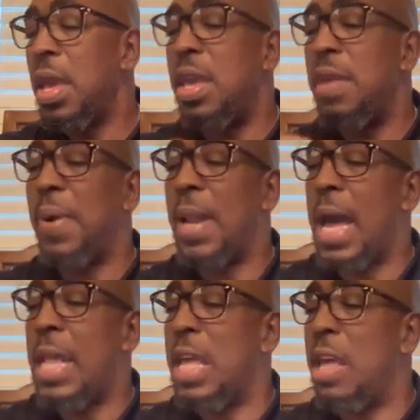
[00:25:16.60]
He
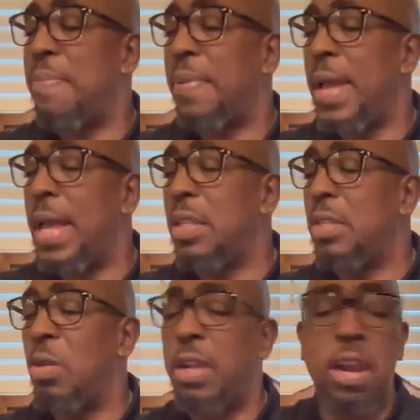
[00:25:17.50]
plotted and
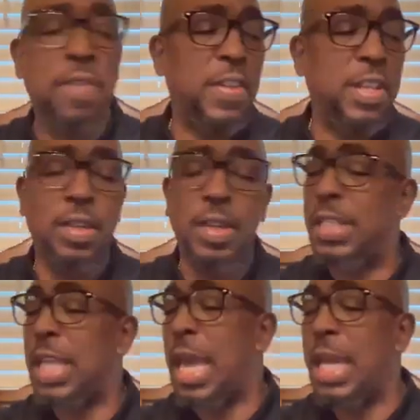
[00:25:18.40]
planned so carefully to
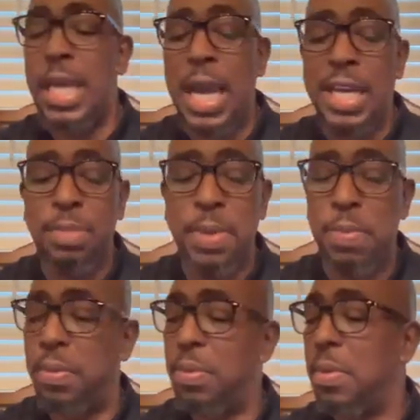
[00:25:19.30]
attack God's
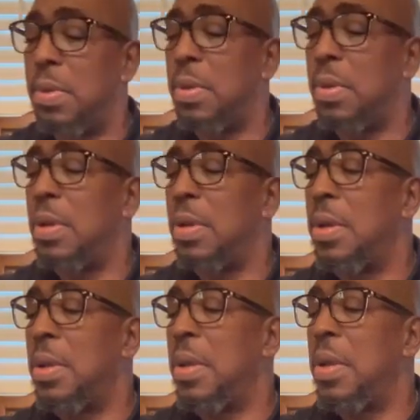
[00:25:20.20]
people.
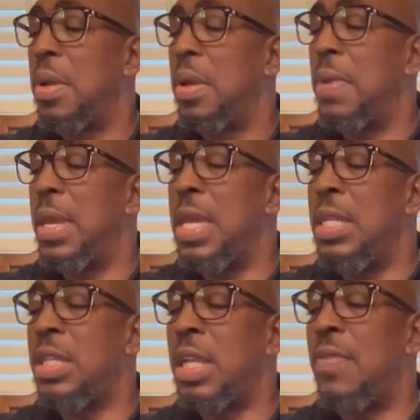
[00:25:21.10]
But
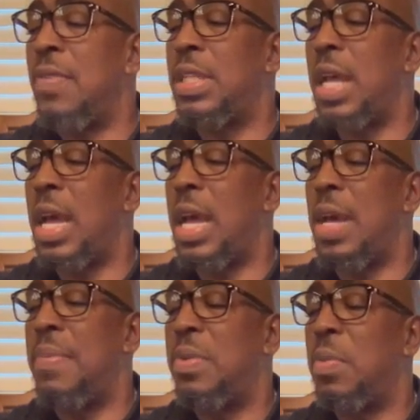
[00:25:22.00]
each and every
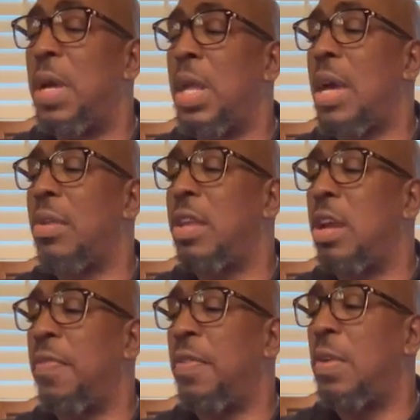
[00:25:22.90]
time, no matter how
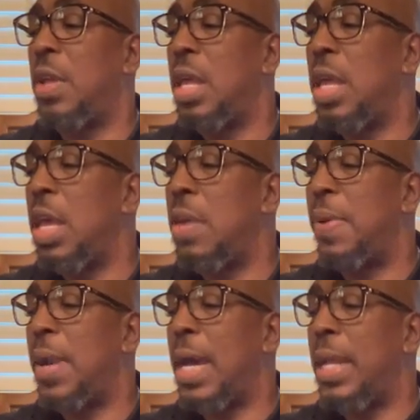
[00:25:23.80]
careful he
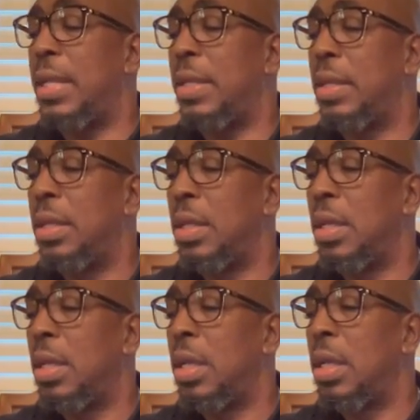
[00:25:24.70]
plotted,
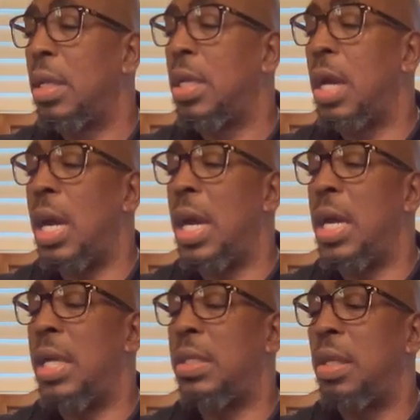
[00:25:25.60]

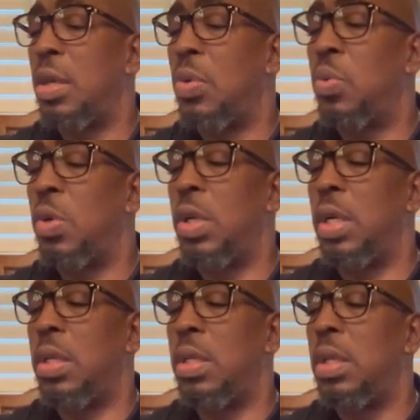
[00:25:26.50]
God
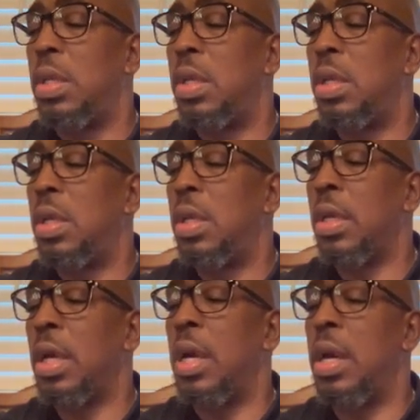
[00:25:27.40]
would
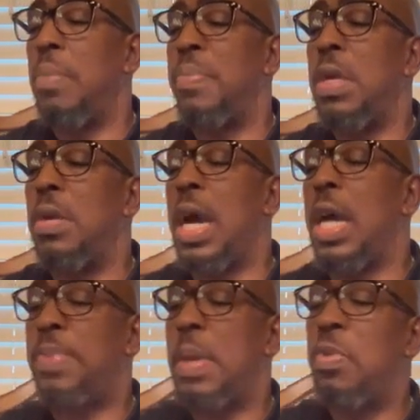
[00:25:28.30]
uh, be,
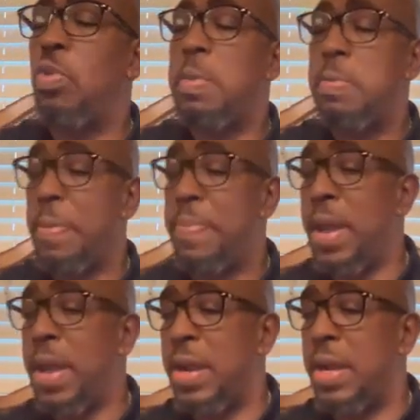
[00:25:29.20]
God's people would be
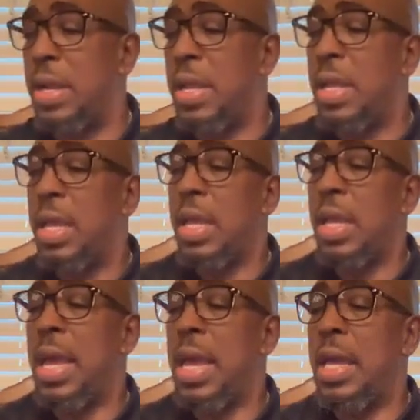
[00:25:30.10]
prepared
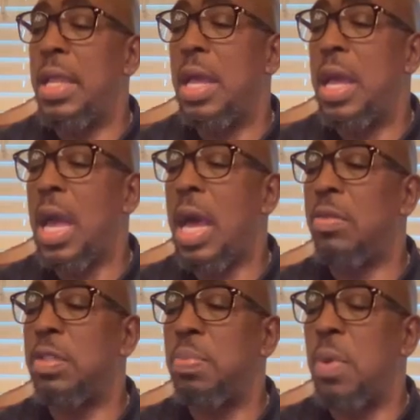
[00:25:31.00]
and
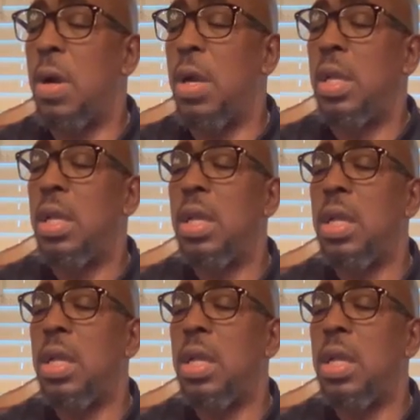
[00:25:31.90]
outsmart